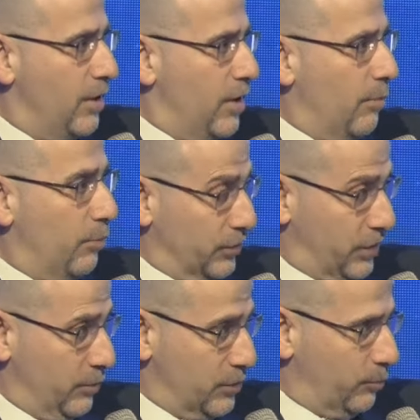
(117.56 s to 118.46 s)

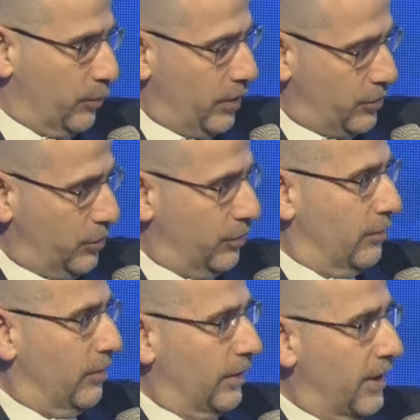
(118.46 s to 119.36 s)
ballistic missile production
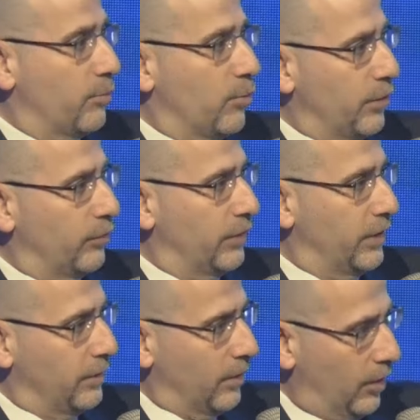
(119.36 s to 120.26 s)

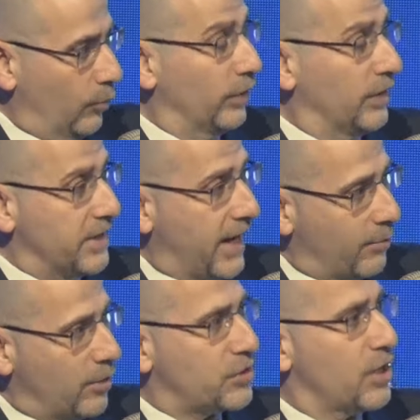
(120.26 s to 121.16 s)
capability really
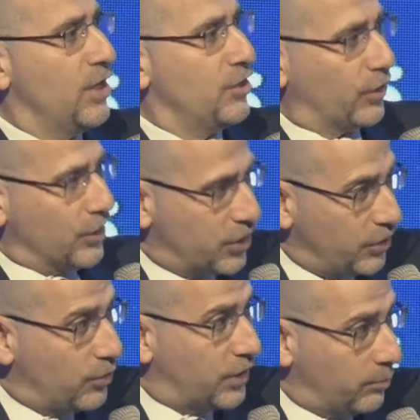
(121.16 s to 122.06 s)
damaged, to
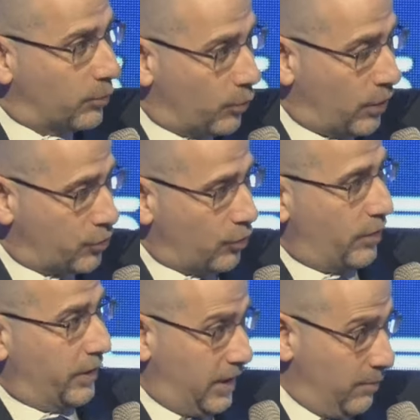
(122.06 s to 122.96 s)
continue to keep the pressure
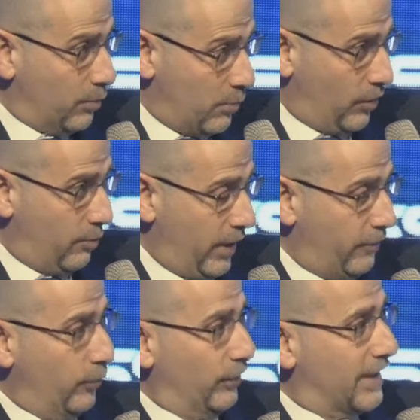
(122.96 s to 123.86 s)
on and keep them on the back
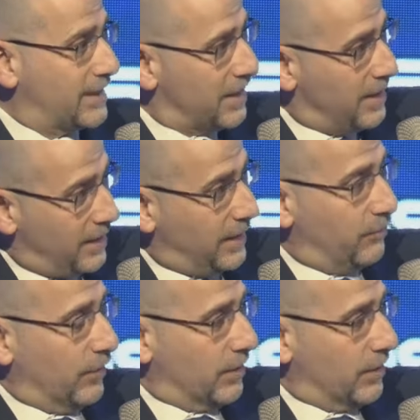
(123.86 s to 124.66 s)
foot. That's even